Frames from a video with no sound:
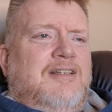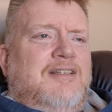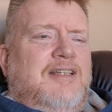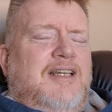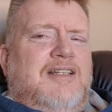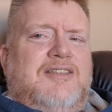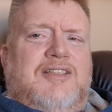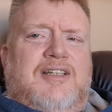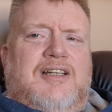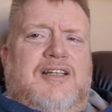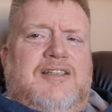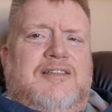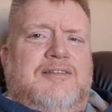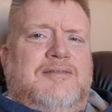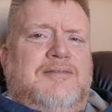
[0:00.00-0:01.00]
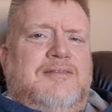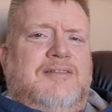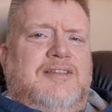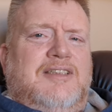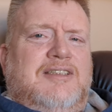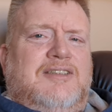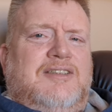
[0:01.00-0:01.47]
yeah, it's hard.
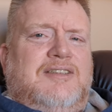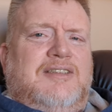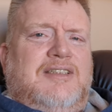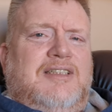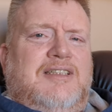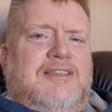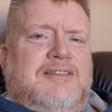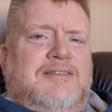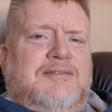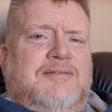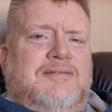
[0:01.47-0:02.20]
It's uh,